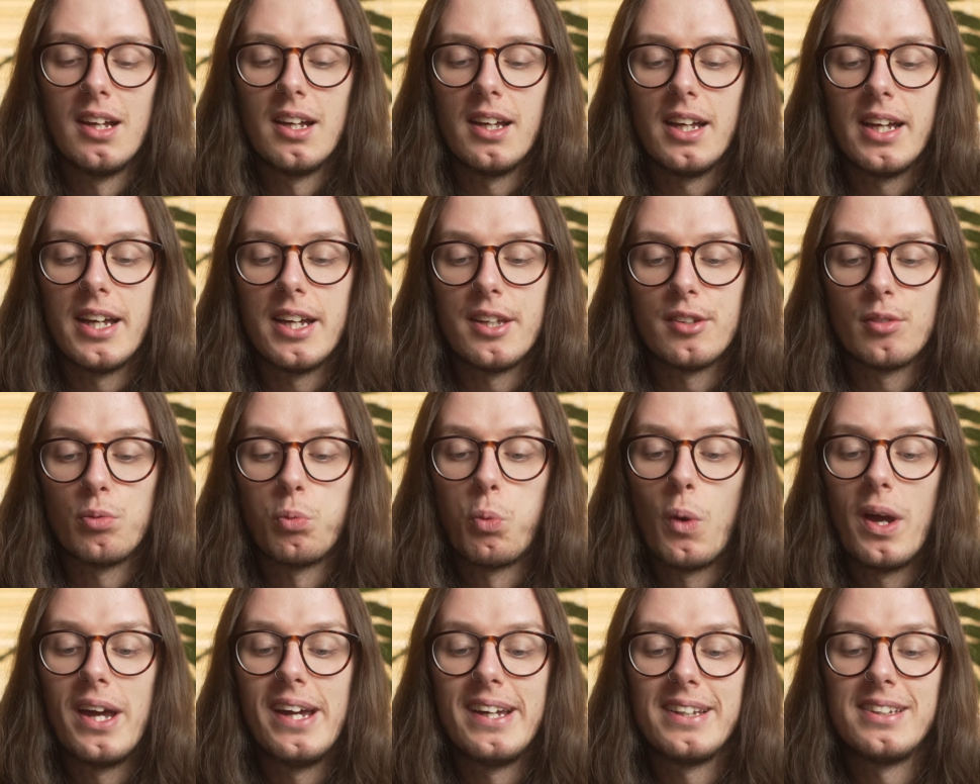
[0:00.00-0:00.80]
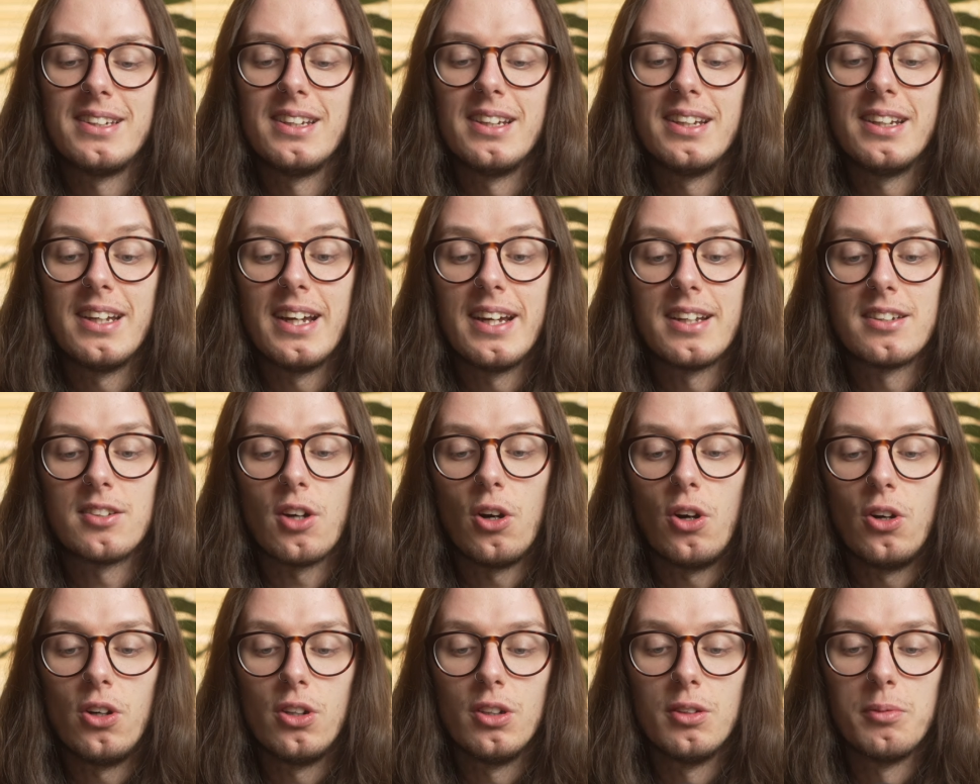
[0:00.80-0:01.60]
It is weighty, it's
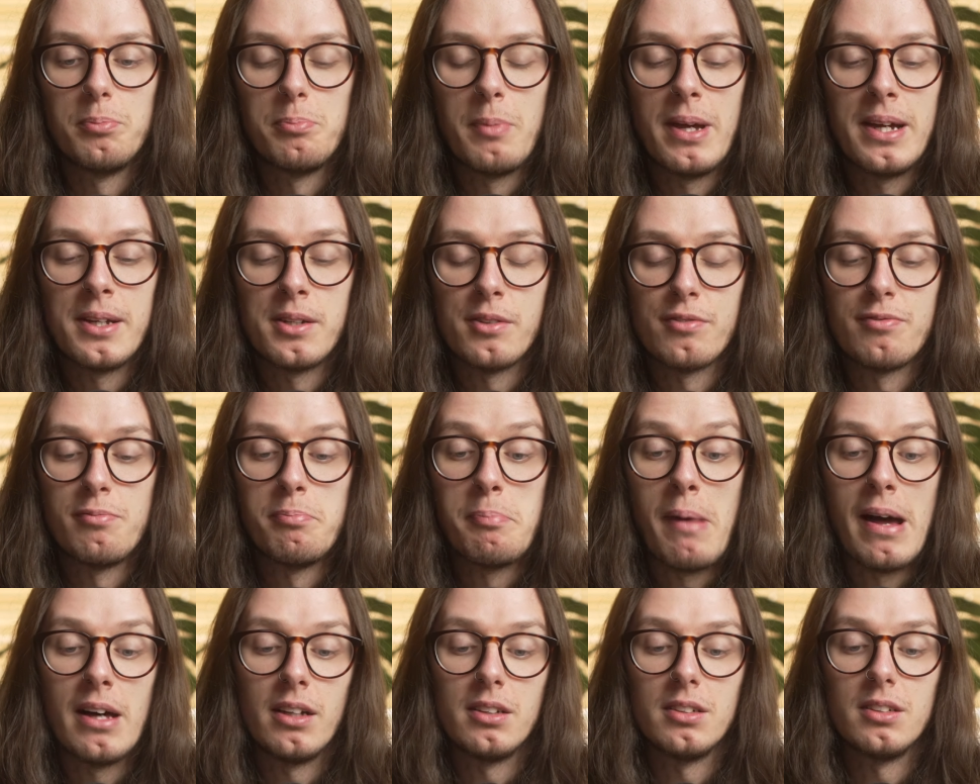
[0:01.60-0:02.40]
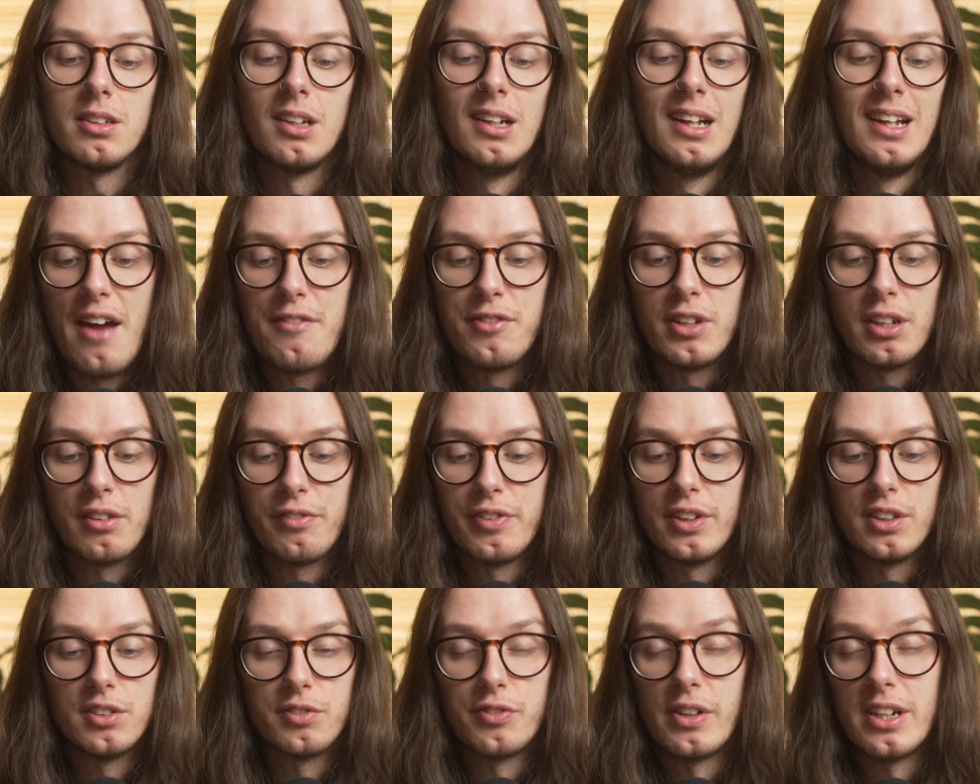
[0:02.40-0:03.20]
all made of metal, everything
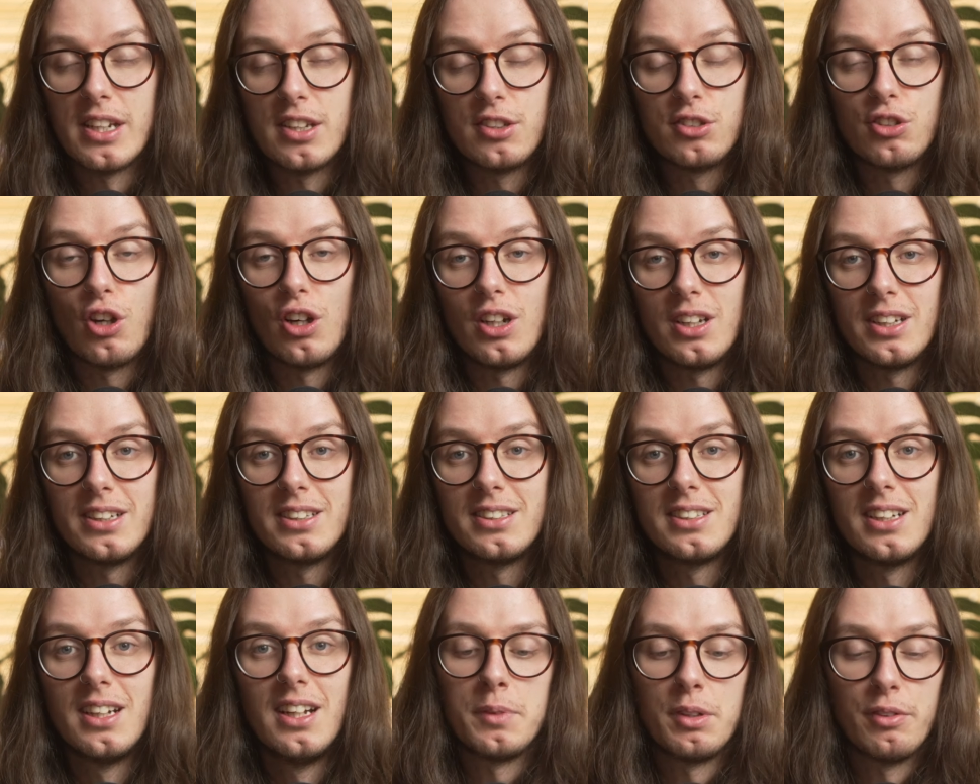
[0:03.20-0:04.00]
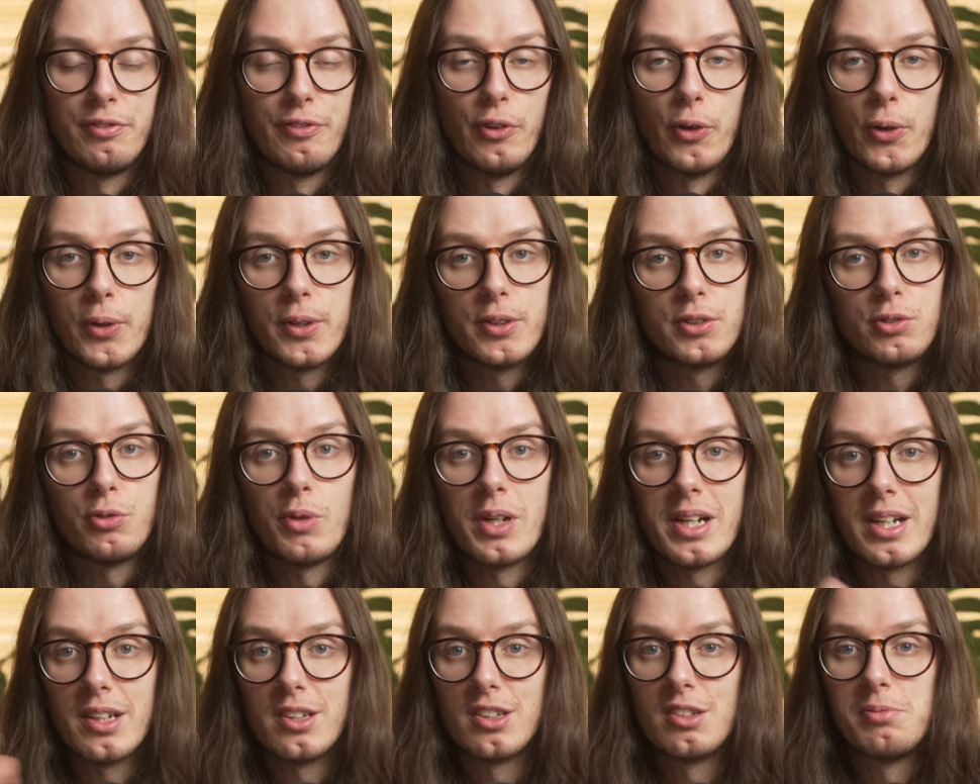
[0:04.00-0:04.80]
feels really solid, the focus
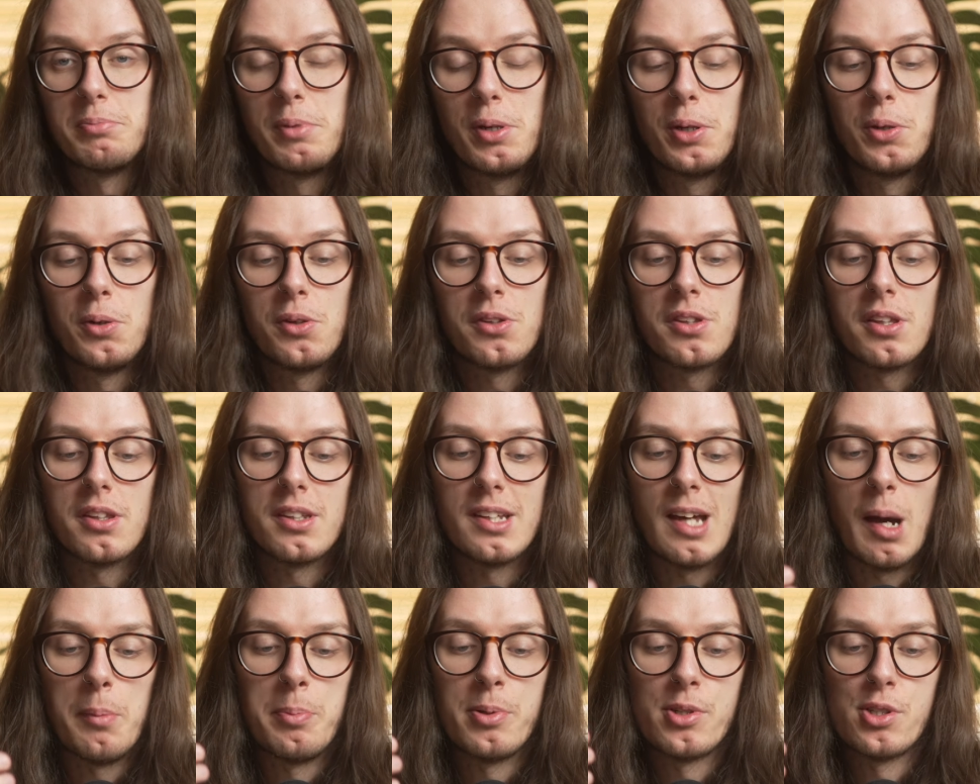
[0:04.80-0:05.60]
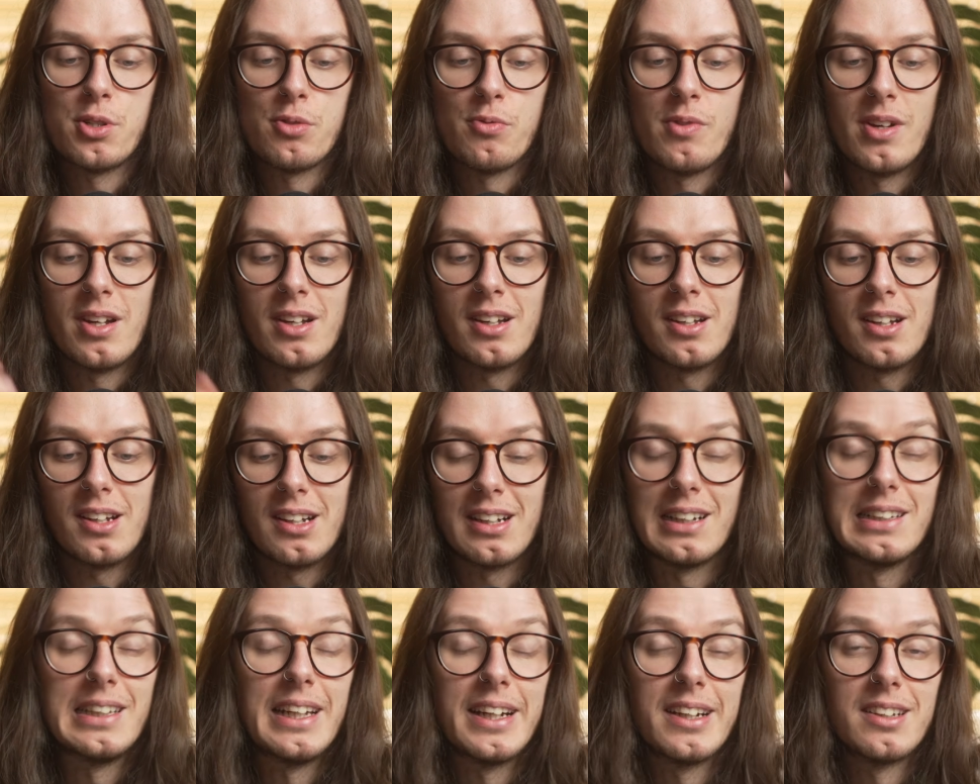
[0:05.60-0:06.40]
ring is smooth, the aperture ring
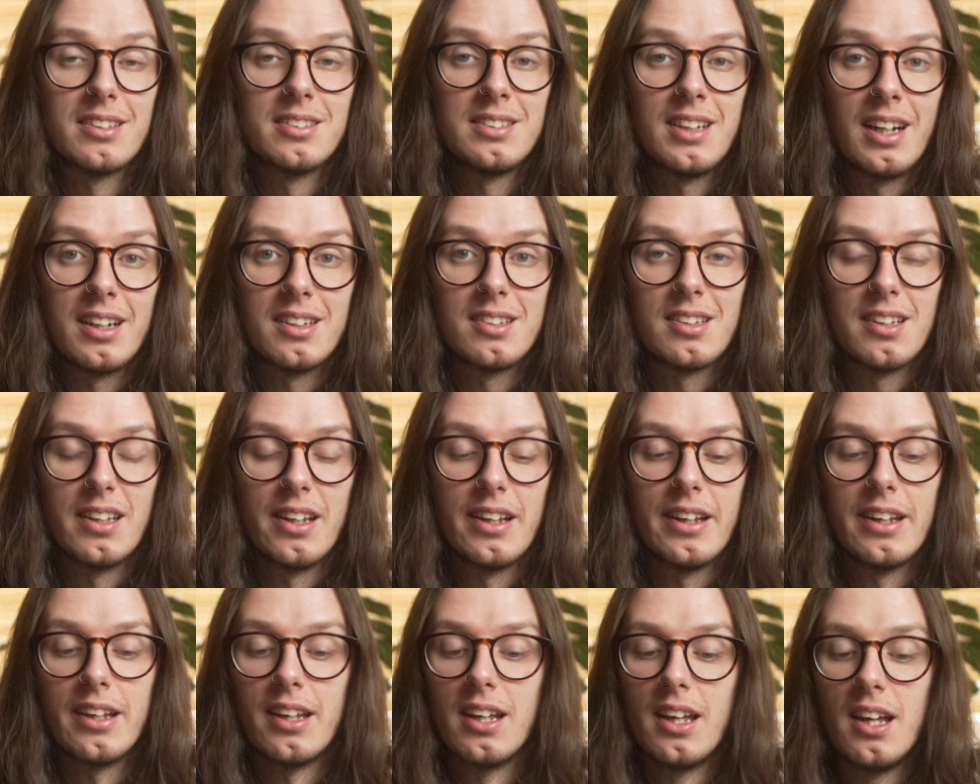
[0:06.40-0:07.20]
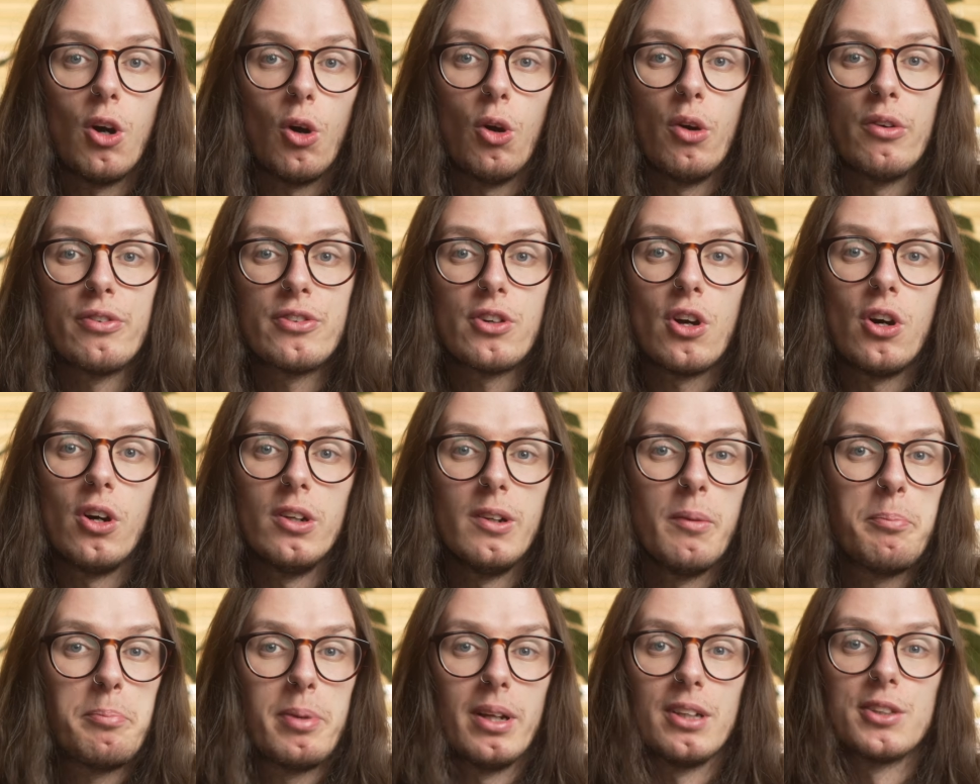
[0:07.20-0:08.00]
clicks nicely.
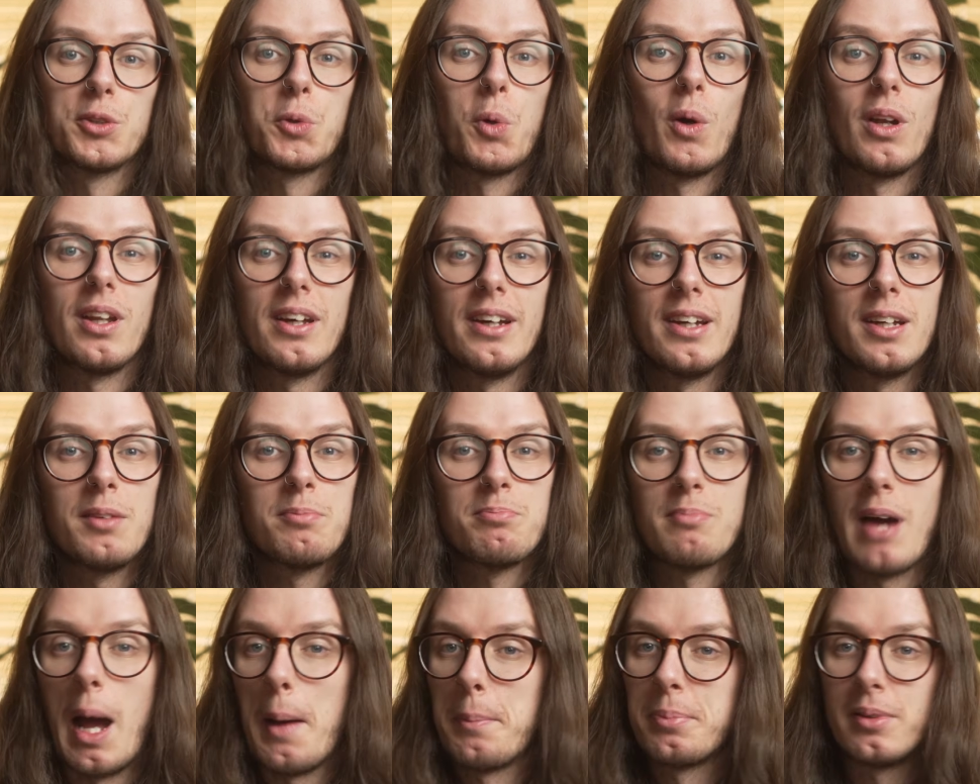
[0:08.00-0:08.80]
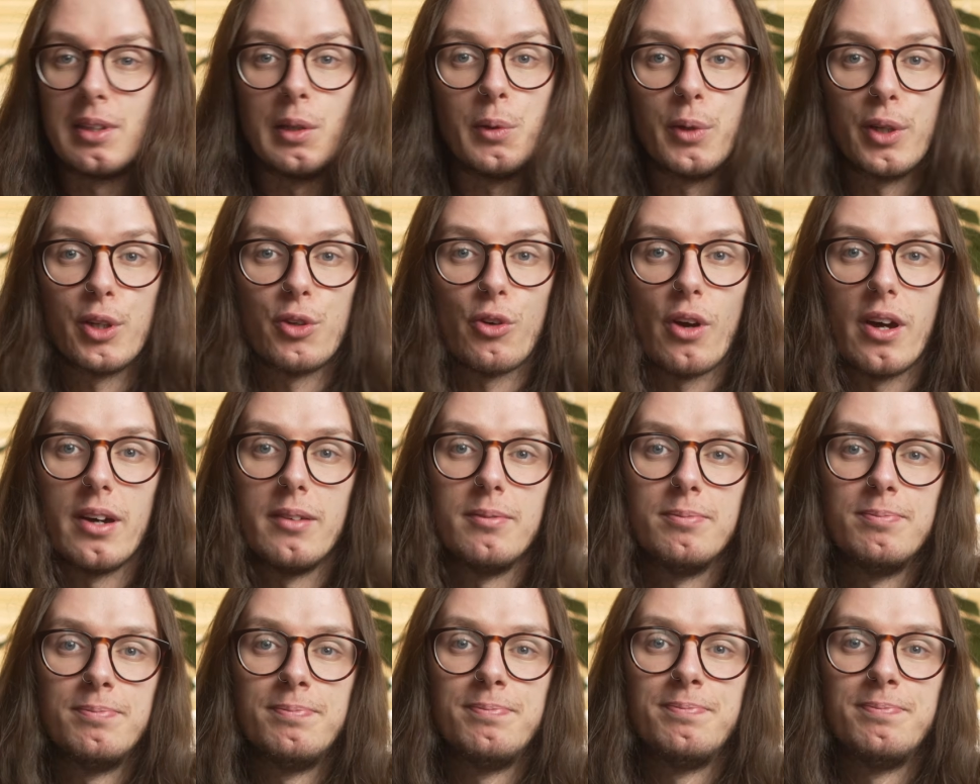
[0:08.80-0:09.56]
Overall, build quality, absolutely great.